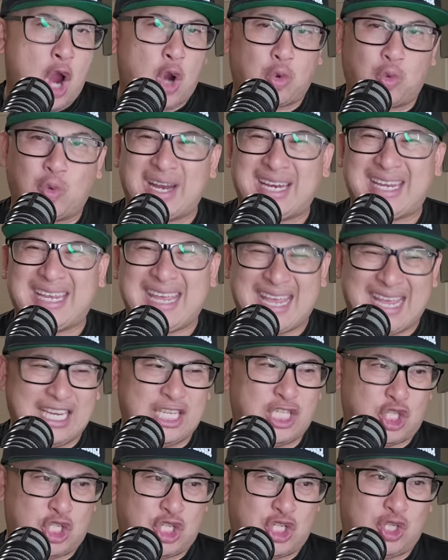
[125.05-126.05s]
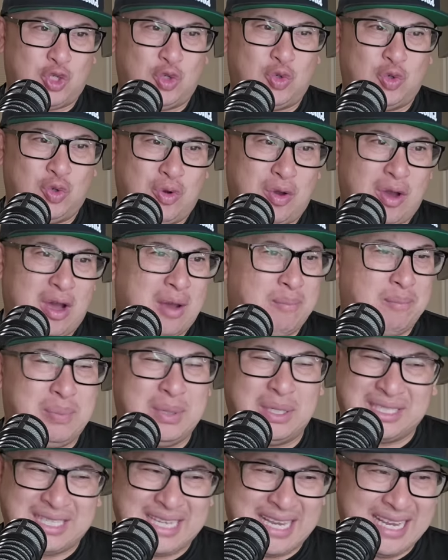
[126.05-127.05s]
running into
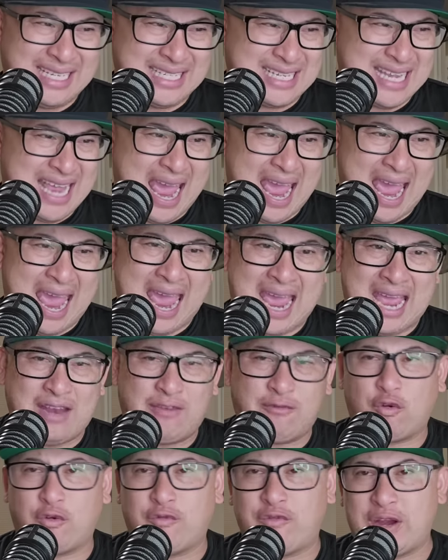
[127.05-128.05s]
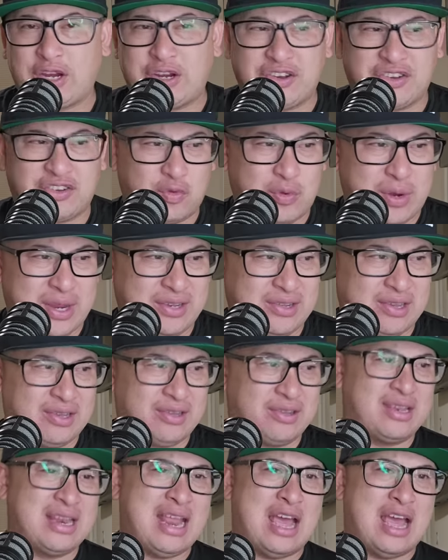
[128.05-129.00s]
buildings and for various reasons.